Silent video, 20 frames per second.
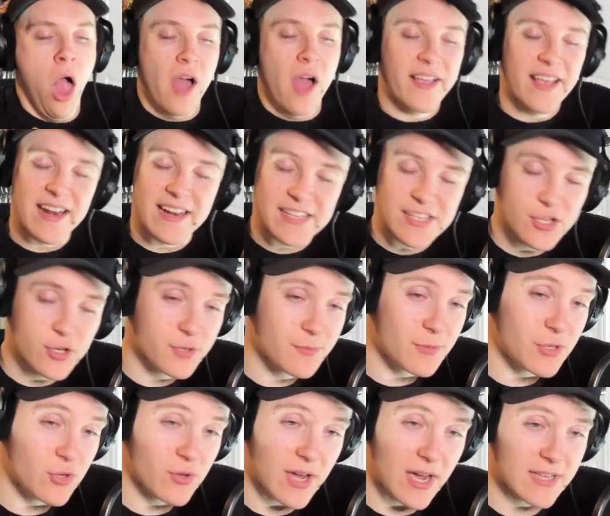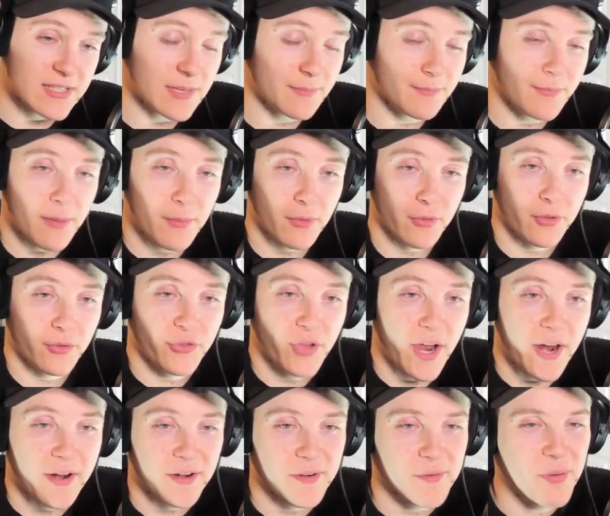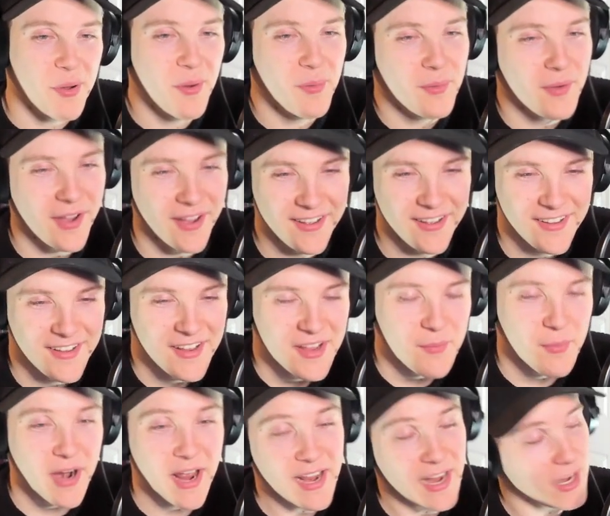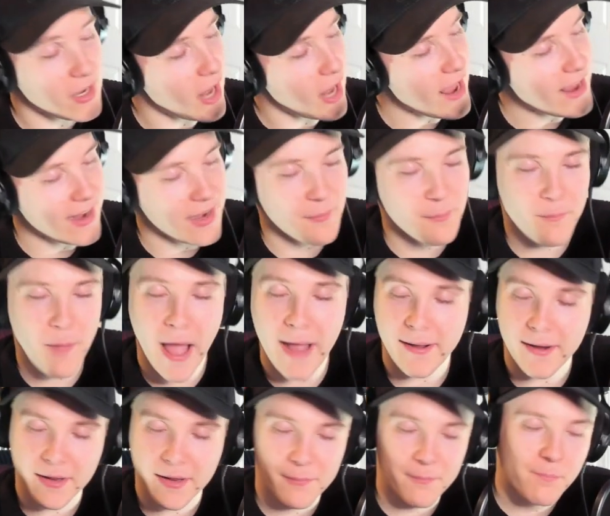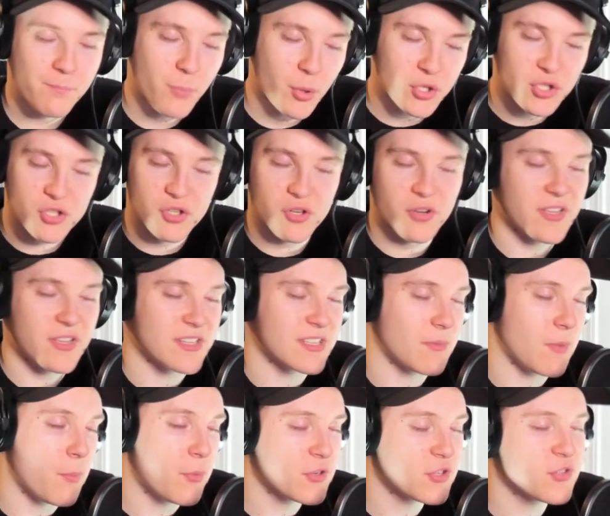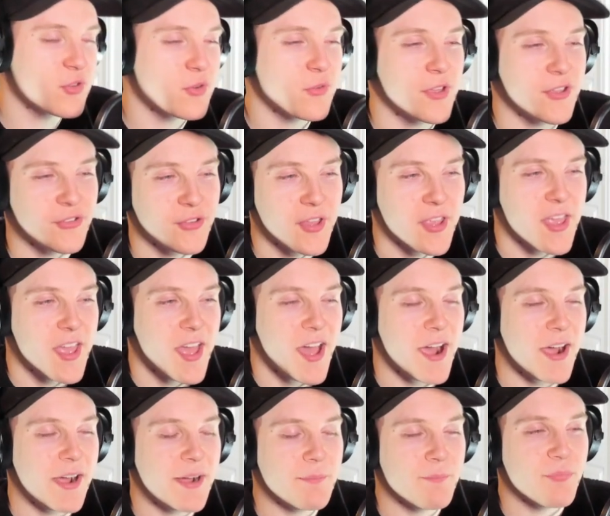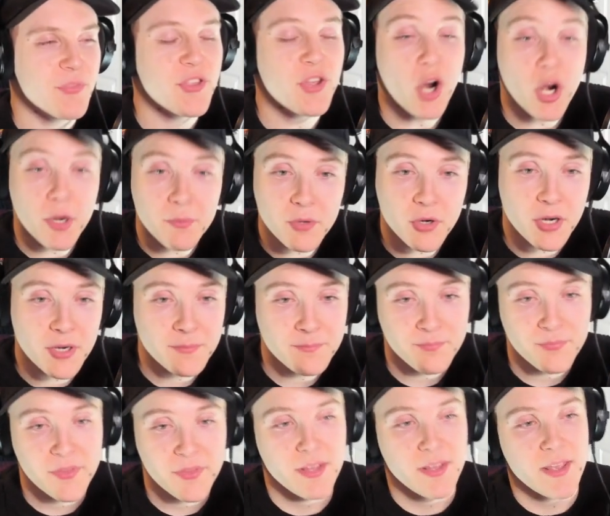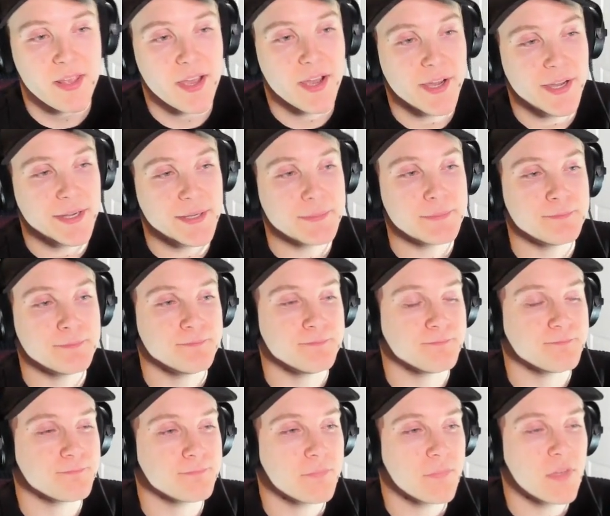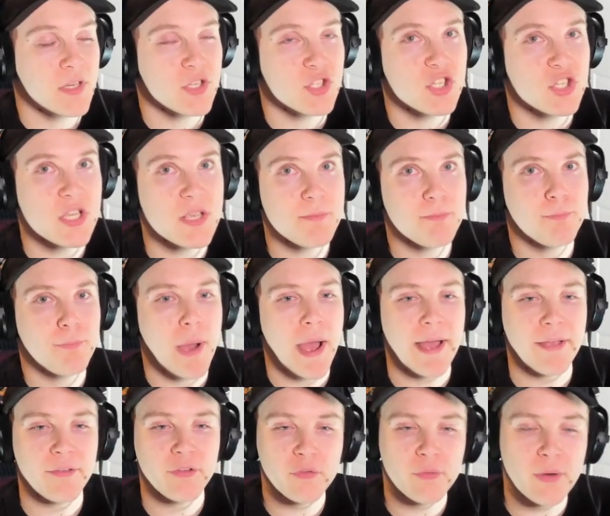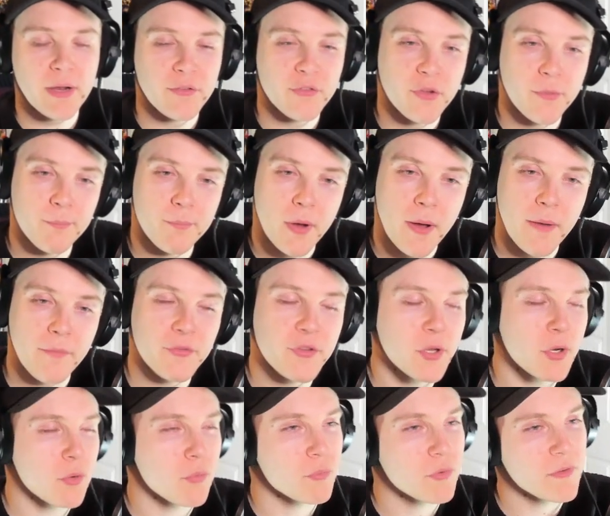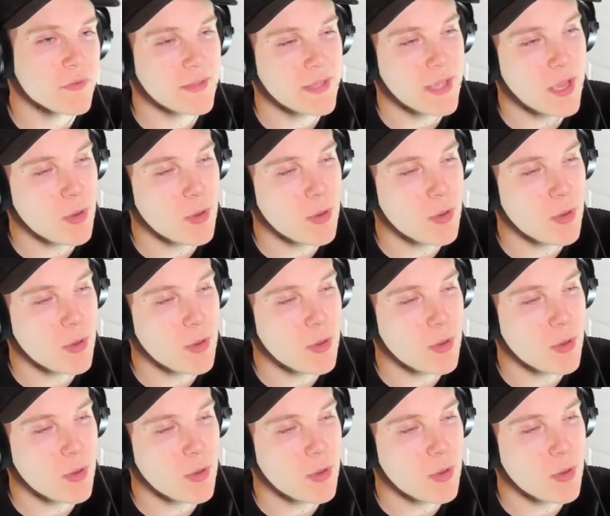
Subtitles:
Again, excuse me, you guys, I'm a little tired, but I gotta push through this. I'm gonna push through this. The Armor, she passes around some buffs that are really